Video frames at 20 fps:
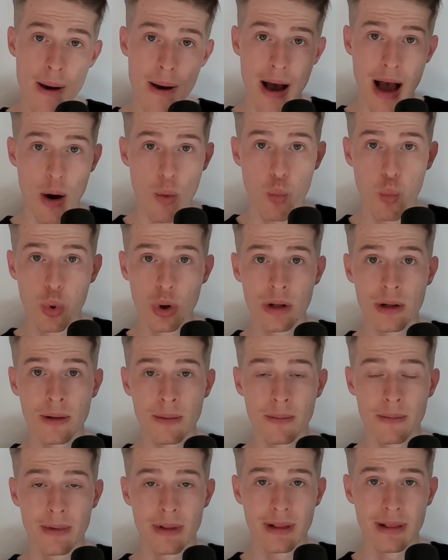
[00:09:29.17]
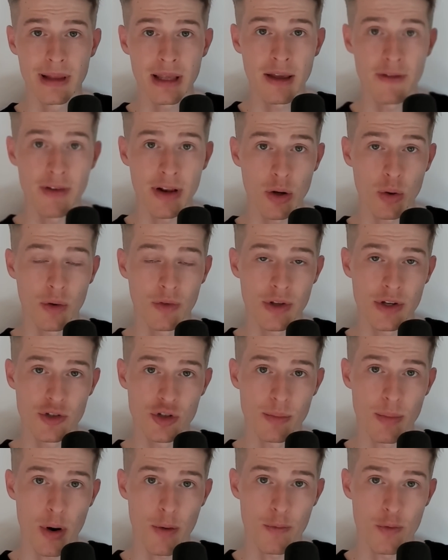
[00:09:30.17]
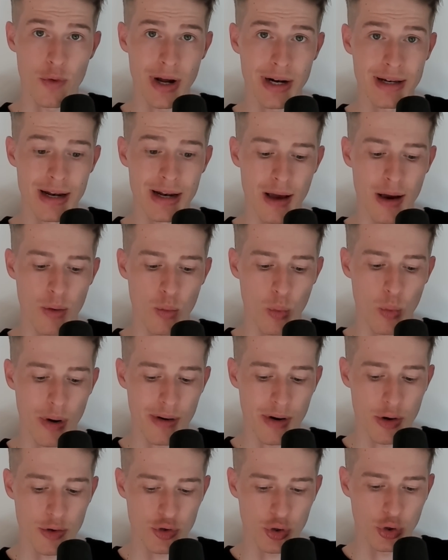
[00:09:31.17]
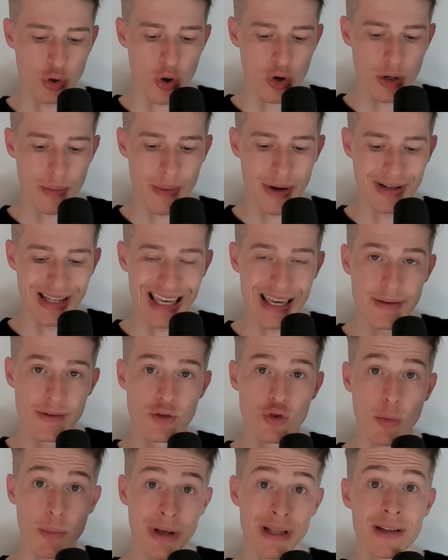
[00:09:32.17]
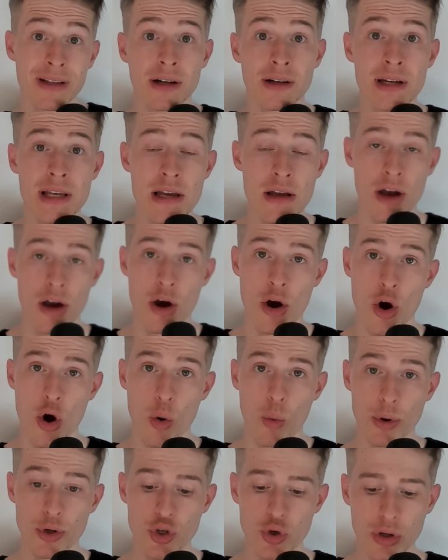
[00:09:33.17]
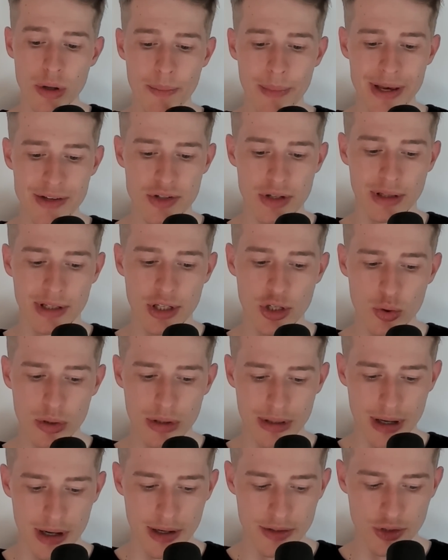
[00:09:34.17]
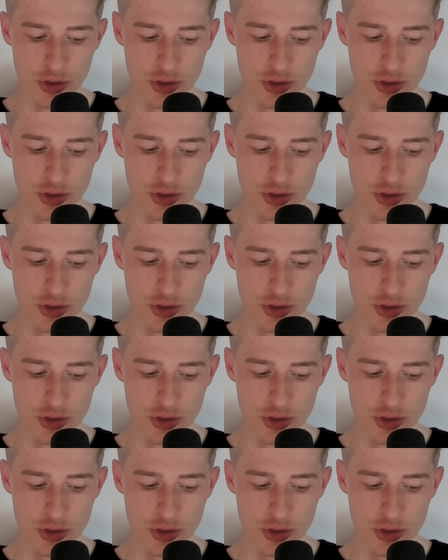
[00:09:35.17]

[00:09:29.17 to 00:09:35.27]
I will link a video on this above right now where I also talked about the eavesdropping technique, which you can basically utilize